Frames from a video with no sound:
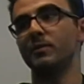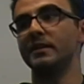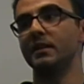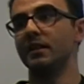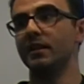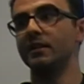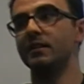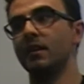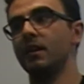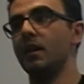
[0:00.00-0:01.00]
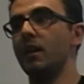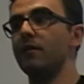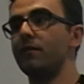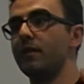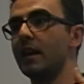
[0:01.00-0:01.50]
basically is
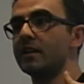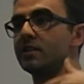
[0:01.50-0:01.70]
if there's